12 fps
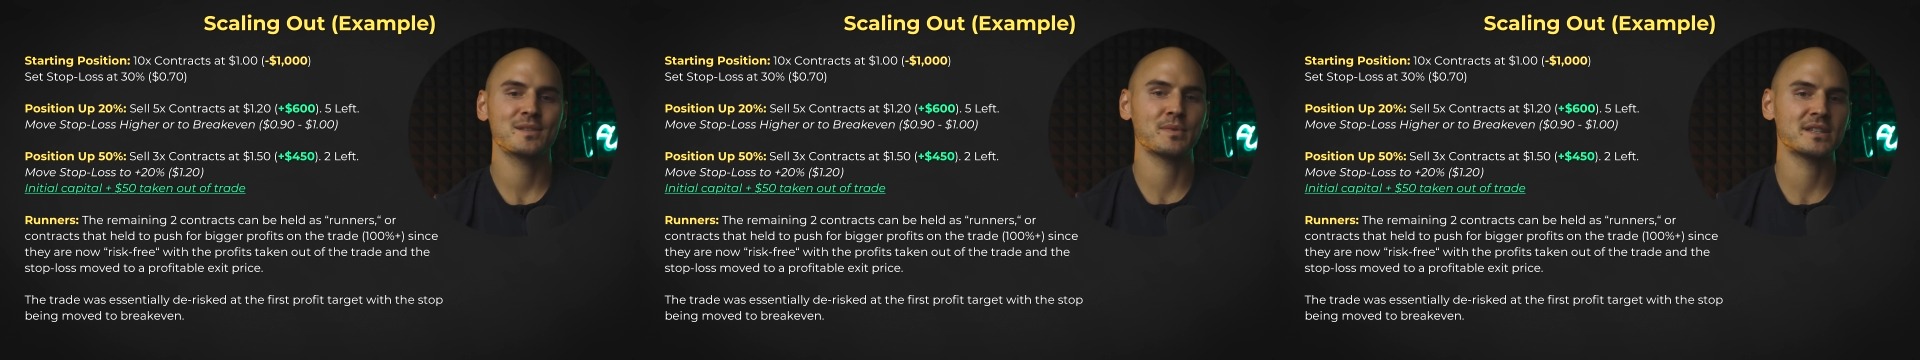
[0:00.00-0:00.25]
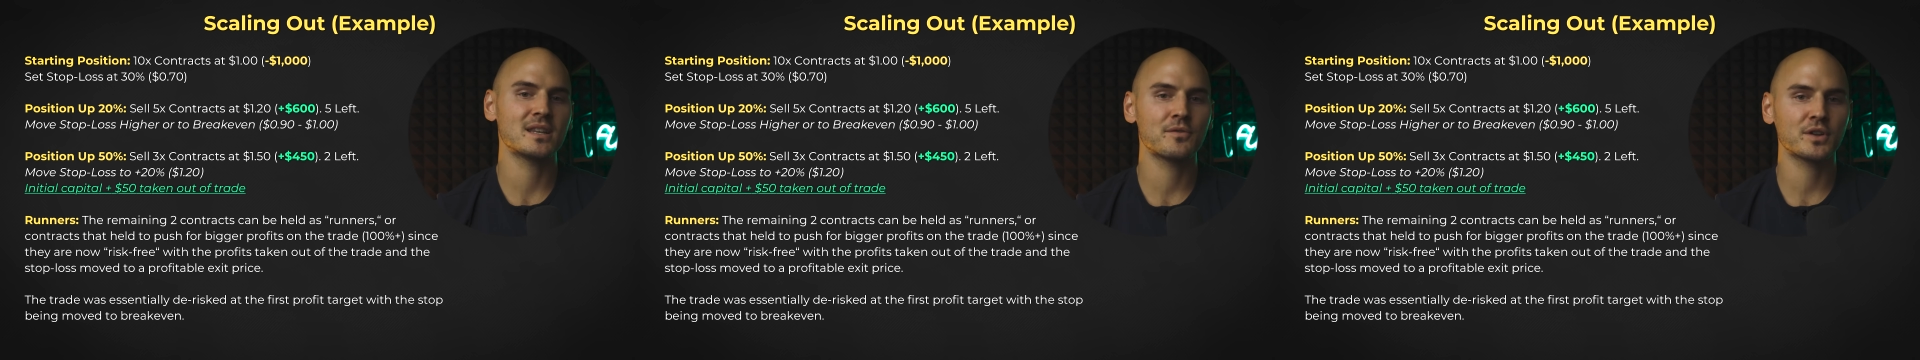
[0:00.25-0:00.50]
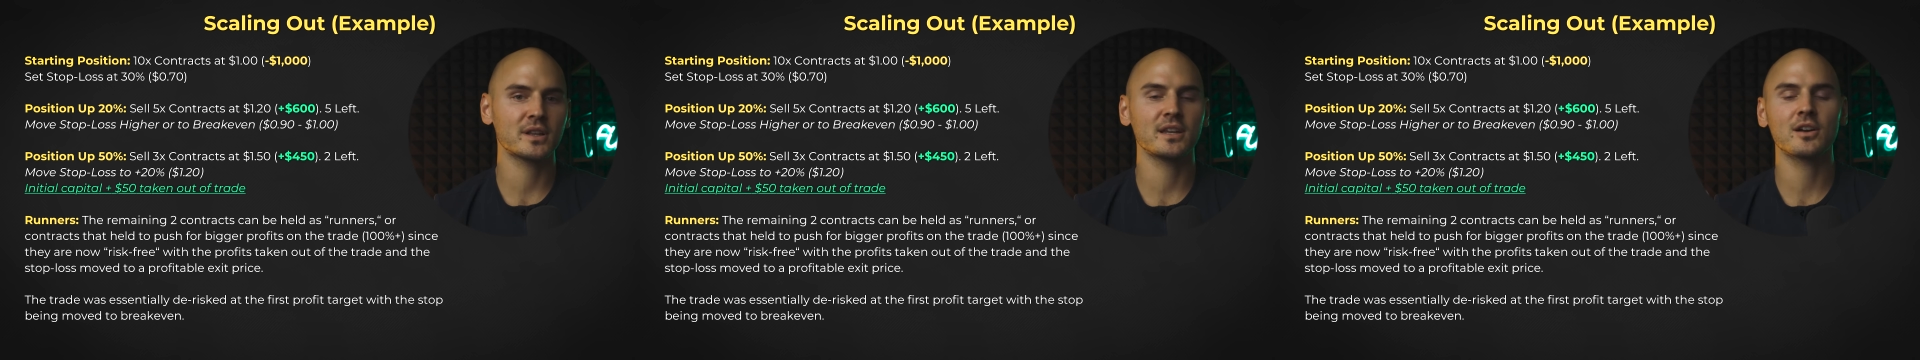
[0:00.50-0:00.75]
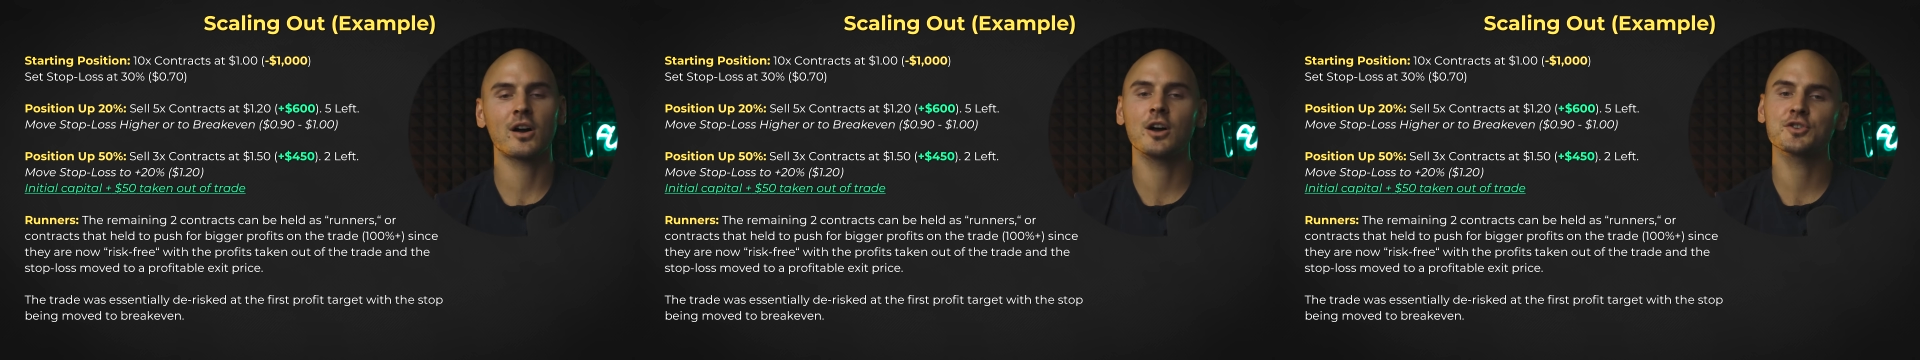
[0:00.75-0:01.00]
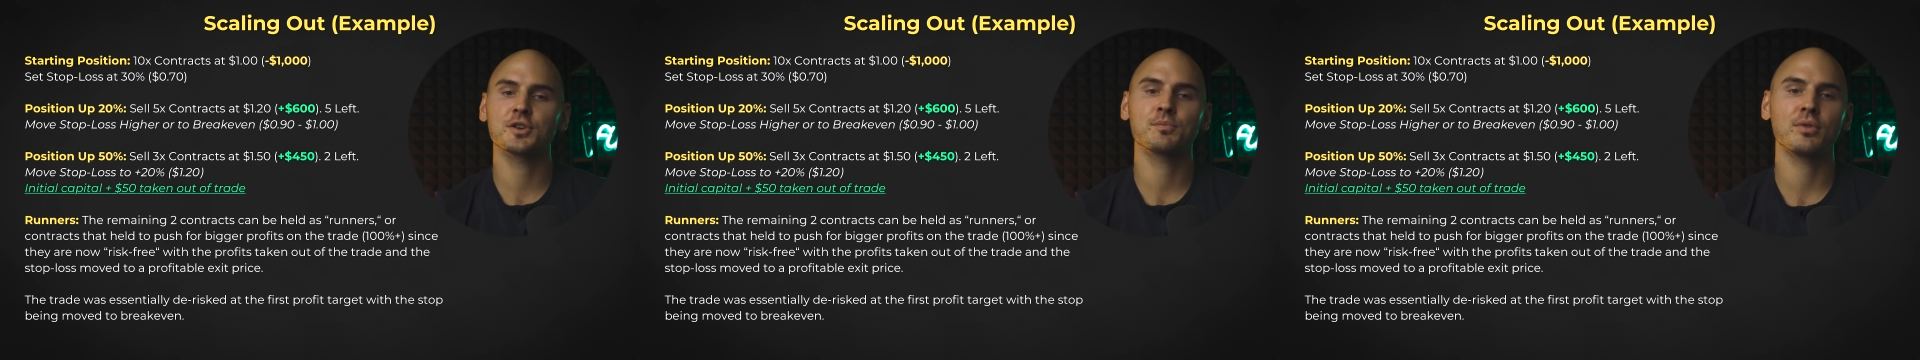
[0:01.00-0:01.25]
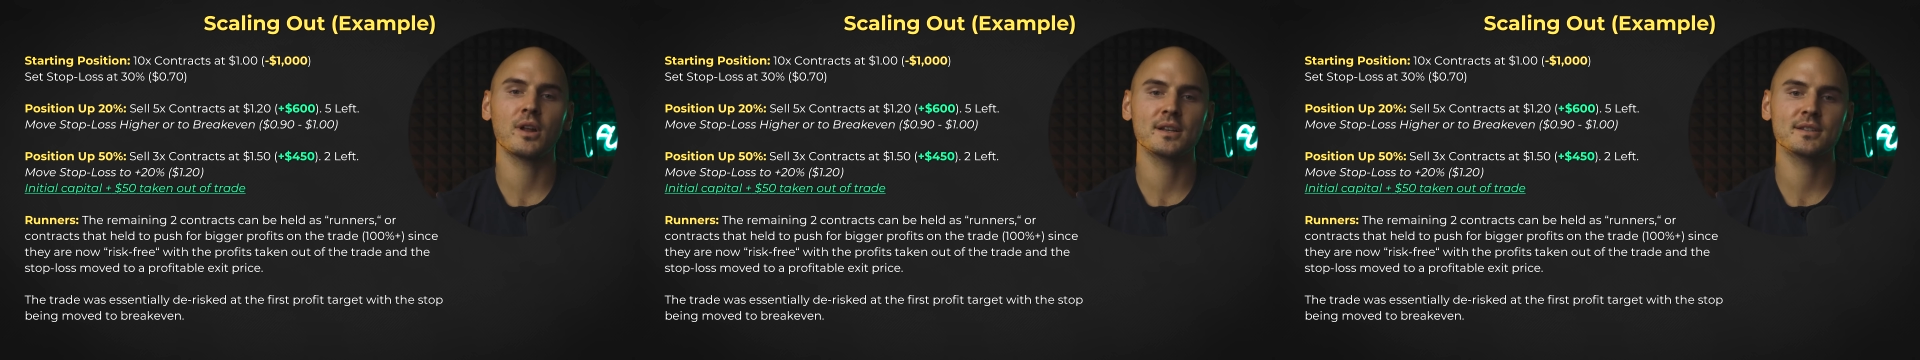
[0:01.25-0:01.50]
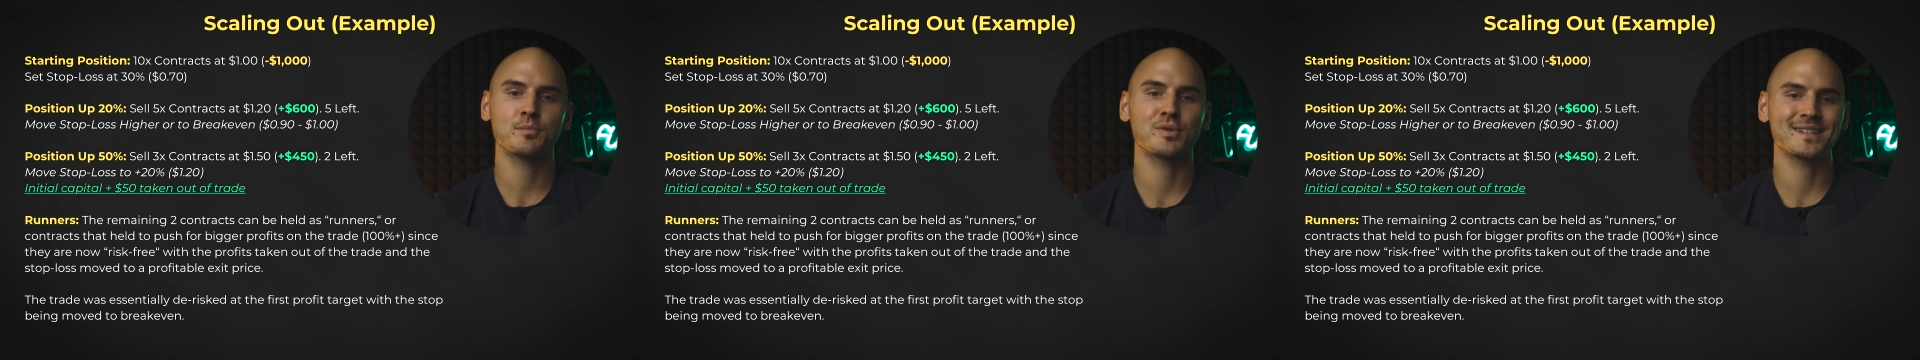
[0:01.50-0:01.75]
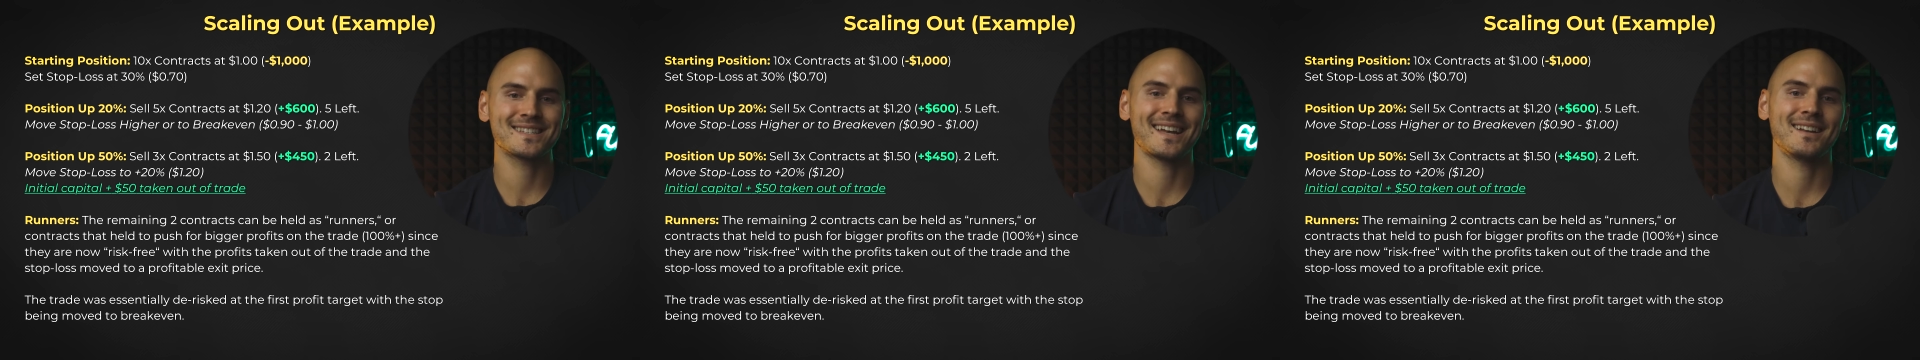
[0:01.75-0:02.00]
specifically
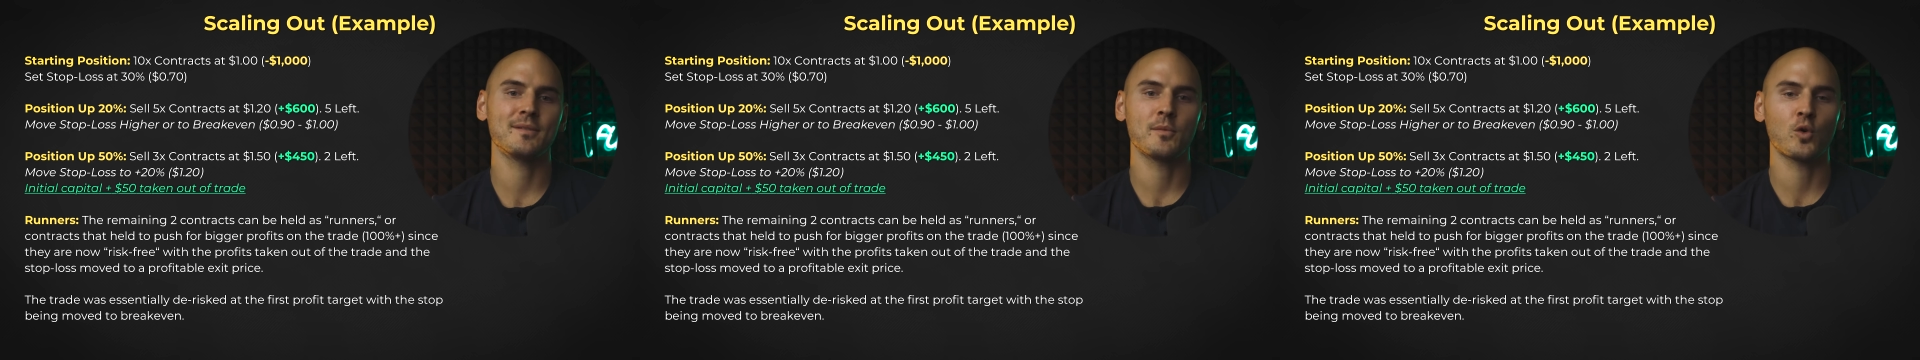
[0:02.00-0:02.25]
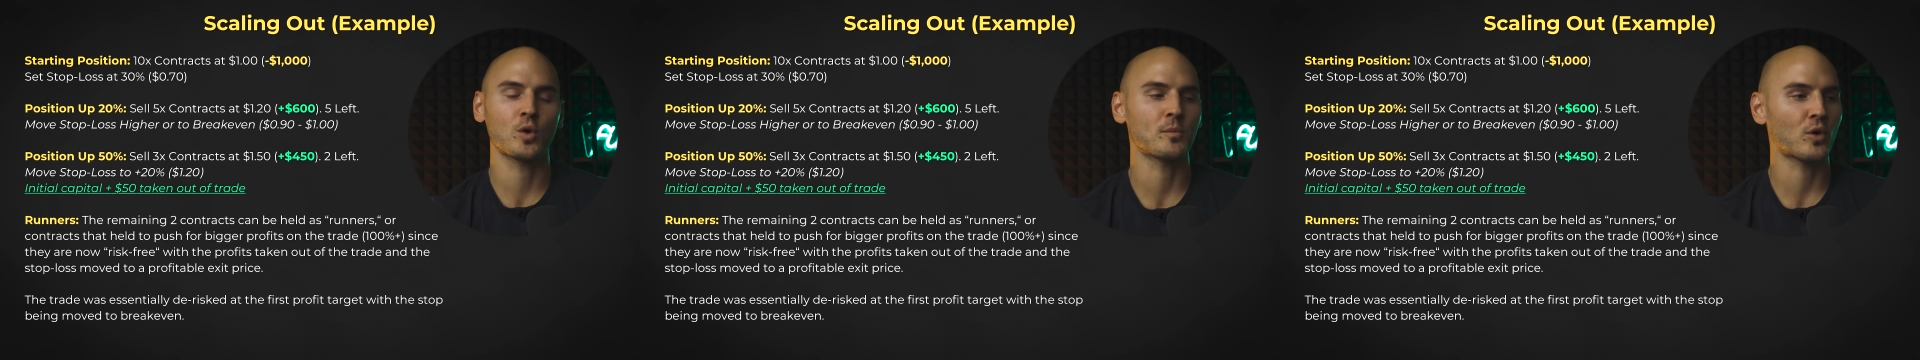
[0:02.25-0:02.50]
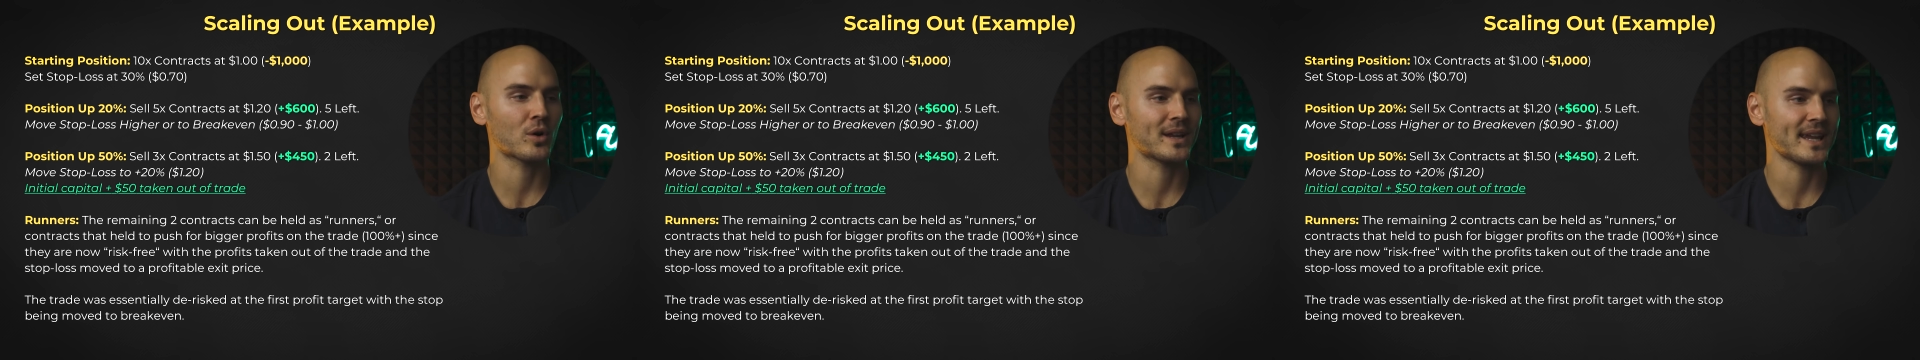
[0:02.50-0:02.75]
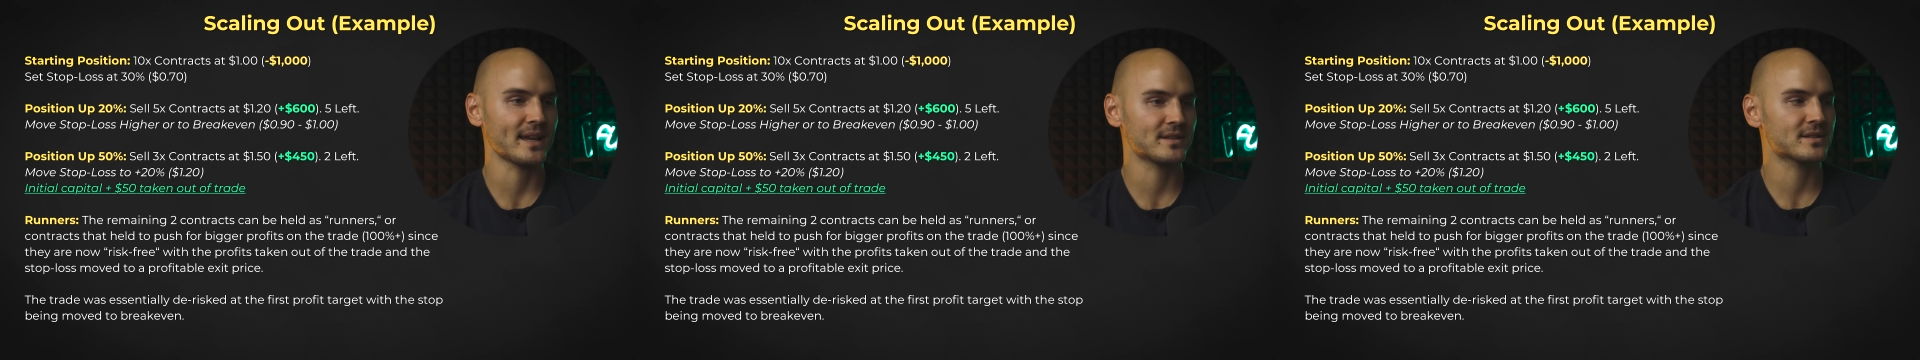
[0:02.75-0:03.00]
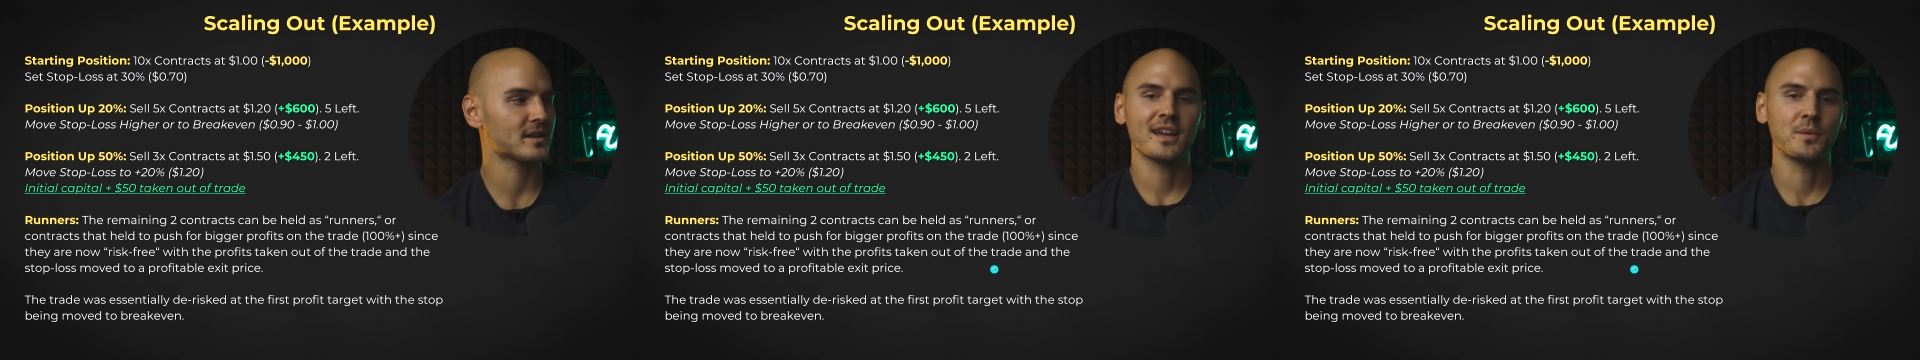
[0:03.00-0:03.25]
100+% or more gains.